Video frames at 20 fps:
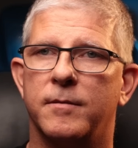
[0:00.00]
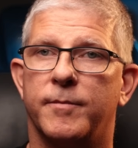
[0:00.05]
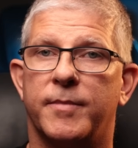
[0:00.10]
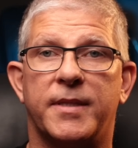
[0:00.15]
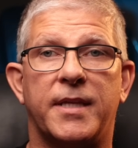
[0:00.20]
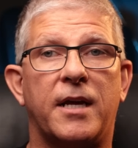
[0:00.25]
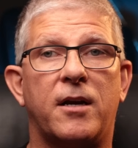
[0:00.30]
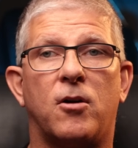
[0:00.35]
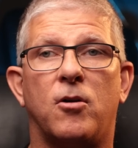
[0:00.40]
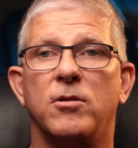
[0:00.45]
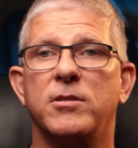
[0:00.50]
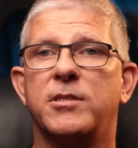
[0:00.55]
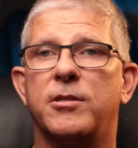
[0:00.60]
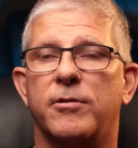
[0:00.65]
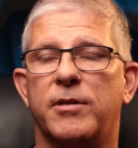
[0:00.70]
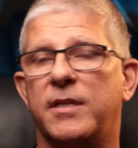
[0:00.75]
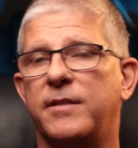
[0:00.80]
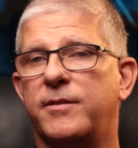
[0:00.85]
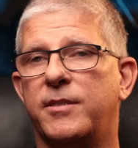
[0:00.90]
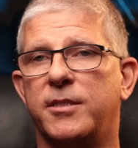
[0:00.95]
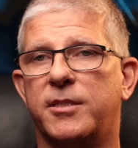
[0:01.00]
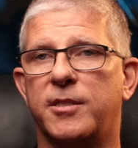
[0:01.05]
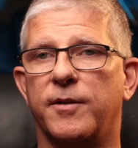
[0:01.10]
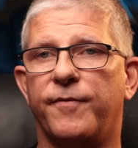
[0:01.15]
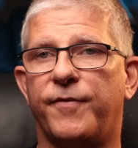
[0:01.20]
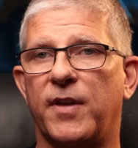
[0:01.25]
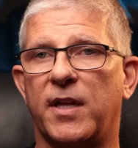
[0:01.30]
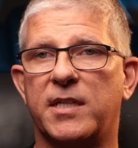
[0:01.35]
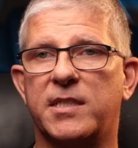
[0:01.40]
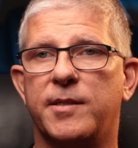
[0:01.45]
But that also gives you
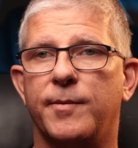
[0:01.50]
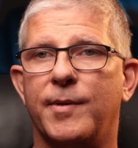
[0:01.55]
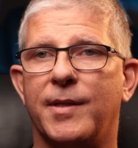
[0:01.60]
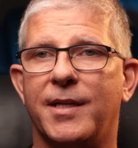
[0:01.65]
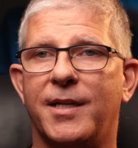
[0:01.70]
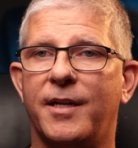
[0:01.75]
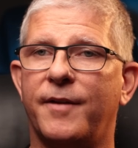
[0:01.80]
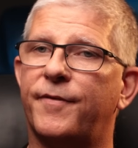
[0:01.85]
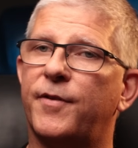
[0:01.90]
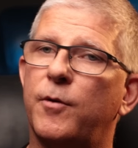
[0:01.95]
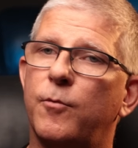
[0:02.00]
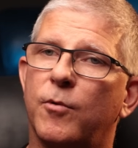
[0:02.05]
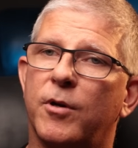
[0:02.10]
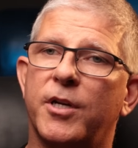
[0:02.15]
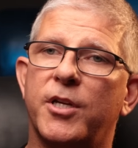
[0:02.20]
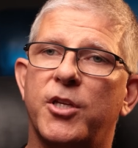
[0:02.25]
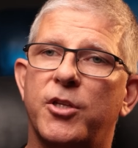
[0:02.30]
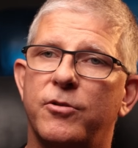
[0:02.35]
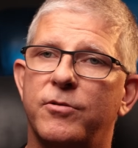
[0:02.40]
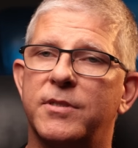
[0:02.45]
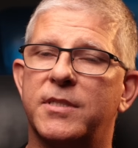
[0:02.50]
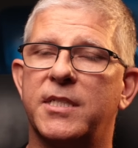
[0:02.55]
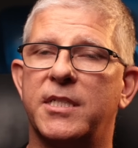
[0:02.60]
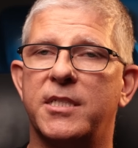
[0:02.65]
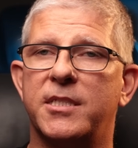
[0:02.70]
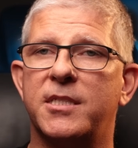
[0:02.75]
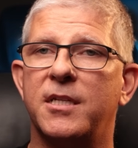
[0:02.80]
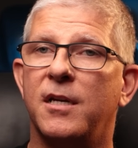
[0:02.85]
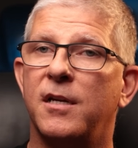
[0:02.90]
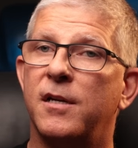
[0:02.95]
some flexibility if you want to use
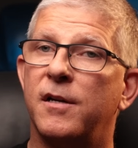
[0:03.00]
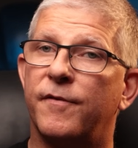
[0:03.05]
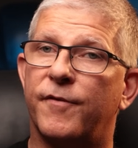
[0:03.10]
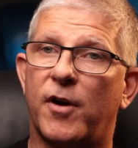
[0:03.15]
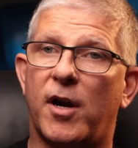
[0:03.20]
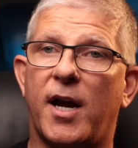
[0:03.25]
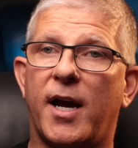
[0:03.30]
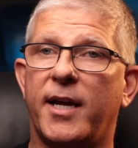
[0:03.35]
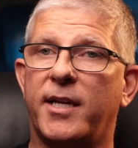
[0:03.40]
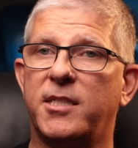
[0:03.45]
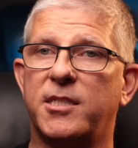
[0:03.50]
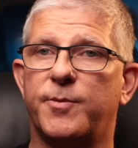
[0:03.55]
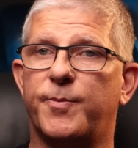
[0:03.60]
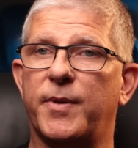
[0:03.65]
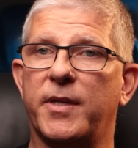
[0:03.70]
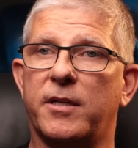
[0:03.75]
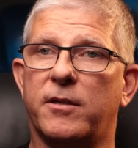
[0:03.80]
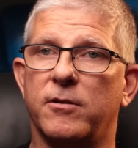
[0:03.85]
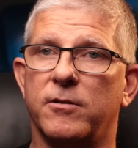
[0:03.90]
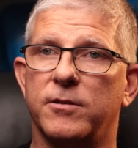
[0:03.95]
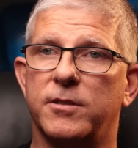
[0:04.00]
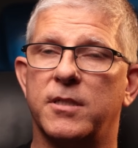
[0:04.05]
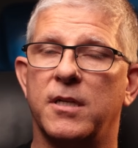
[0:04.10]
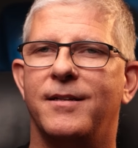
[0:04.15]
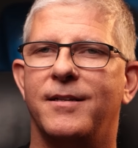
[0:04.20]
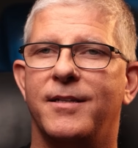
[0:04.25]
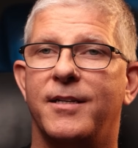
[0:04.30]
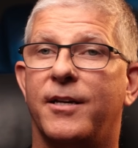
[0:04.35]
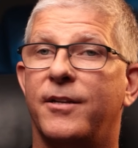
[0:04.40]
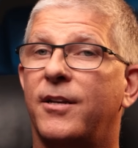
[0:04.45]
these for height speakers.
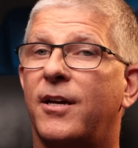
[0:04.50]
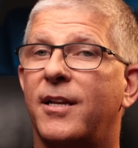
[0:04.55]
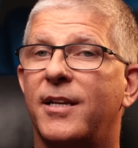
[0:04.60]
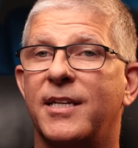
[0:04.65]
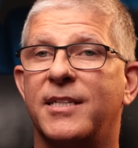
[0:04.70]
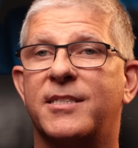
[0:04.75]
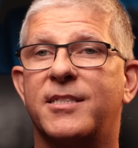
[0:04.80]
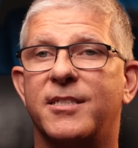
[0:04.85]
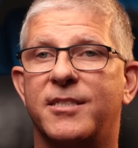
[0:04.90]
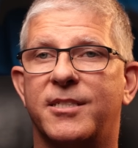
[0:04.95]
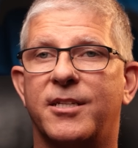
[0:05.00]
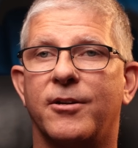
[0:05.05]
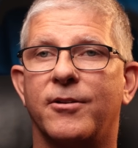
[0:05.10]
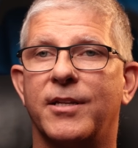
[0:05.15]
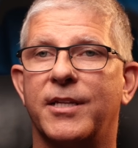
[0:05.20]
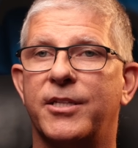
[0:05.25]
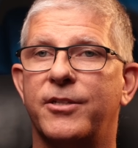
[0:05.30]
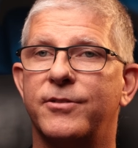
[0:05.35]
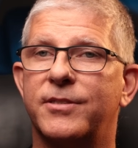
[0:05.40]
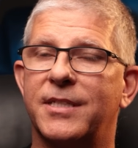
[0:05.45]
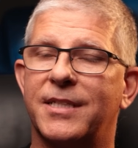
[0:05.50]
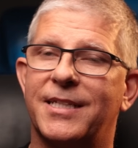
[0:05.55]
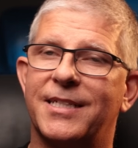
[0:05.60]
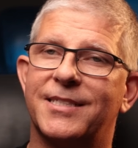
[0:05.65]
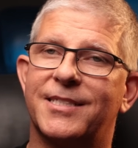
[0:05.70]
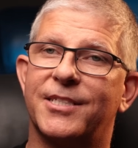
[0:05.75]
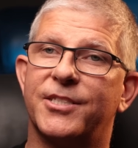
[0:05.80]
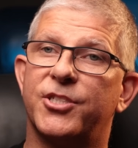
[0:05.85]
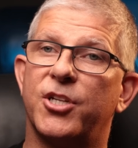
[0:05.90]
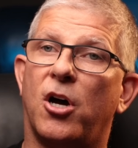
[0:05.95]
Now, not necessarily using
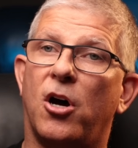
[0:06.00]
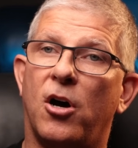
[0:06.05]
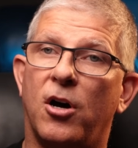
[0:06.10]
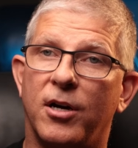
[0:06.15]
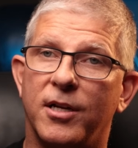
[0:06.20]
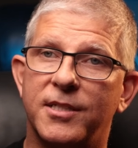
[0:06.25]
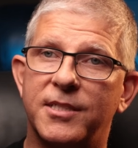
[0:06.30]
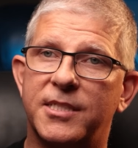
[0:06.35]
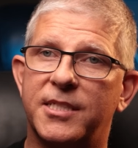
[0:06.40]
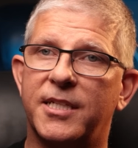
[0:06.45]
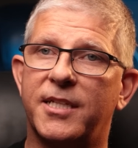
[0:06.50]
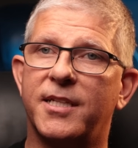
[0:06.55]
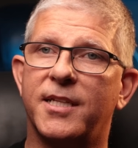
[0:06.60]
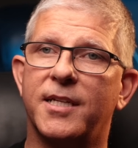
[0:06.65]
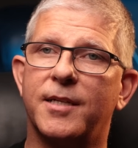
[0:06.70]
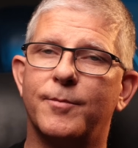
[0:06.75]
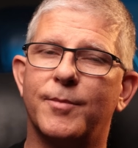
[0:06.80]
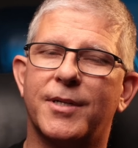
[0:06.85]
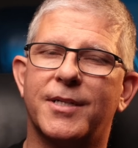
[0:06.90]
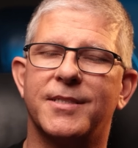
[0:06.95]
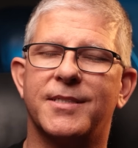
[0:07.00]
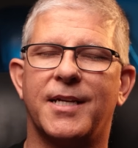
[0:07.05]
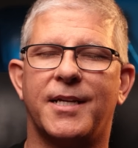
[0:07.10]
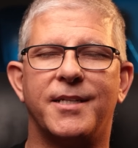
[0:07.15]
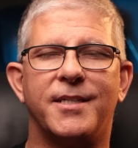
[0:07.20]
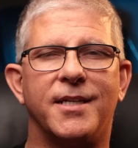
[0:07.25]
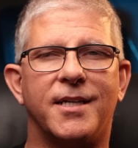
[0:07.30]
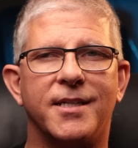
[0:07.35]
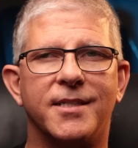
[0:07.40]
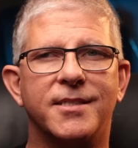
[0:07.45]
these as on ceiling because
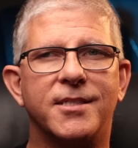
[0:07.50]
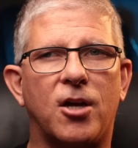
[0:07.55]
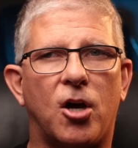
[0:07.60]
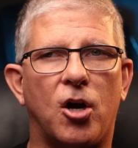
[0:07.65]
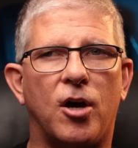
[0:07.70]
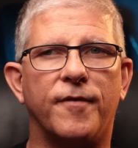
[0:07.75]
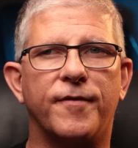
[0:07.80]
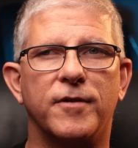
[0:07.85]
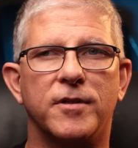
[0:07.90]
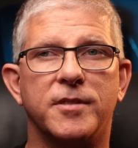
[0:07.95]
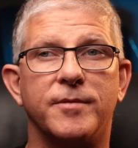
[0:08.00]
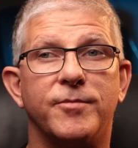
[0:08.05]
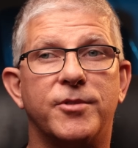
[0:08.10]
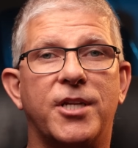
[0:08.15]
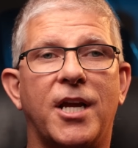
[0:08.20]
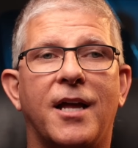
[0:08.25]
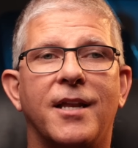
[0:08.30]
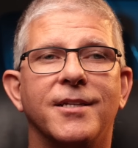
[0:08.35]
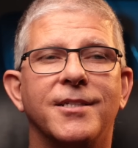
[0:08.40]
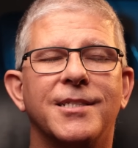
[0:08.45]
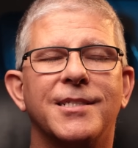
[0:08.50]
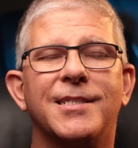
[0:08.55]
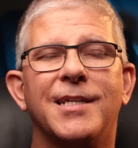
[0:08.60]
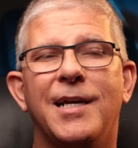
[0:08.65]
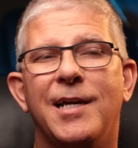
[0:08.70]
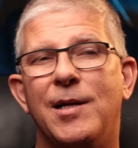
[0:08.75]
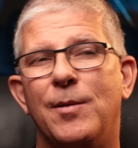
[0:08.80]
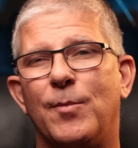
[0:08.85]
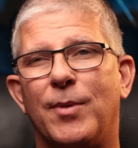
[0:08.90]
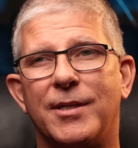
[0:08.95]
that does offer some challenges.
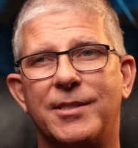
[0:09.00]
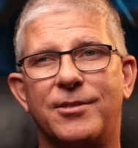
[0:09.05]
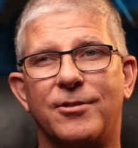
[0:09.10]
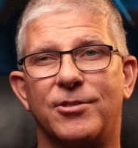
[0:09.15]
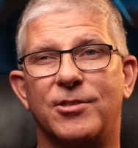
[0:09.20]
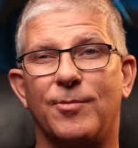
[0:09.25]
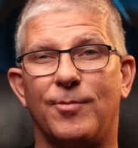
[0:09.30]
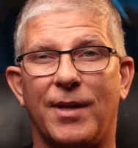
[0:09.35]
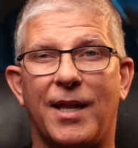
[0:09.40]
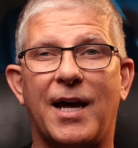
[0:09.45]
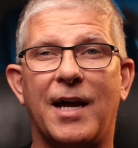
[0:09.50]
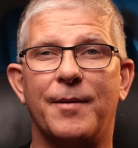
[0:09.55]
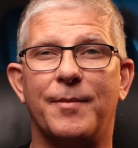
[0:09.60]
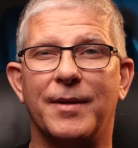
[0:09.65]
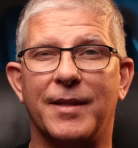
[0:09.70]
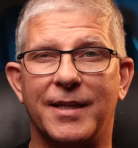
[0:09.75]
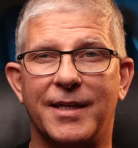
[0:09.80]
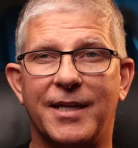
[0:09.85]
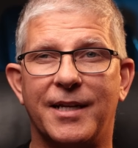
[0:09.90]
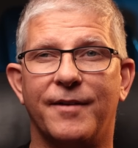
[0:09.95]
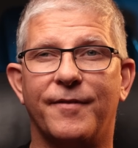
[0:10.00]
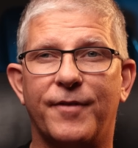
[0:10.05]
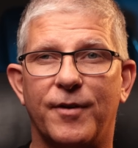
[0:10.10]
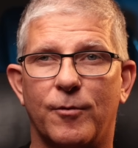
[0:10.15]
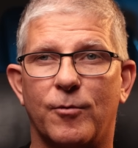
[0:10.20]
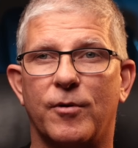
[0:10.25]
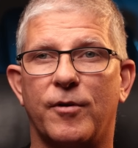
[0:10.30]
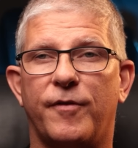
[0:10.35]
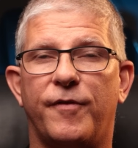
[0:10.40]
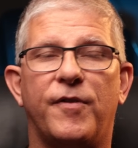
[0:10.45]
Plus there's some liability if
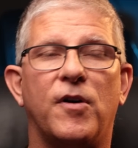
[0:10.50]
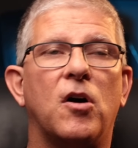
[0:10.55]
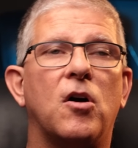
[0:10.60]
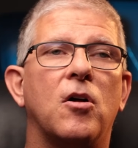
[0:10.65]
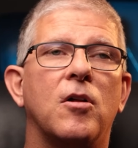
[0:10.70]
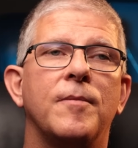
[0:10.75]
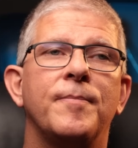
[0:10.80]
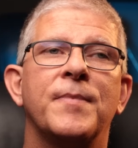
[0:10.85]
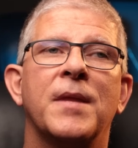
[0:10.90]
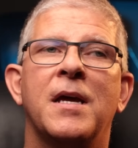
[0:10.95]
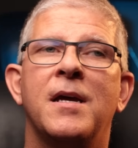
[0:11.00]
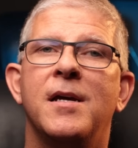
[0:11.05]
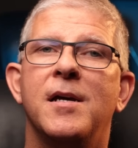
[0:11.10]
it were to fall.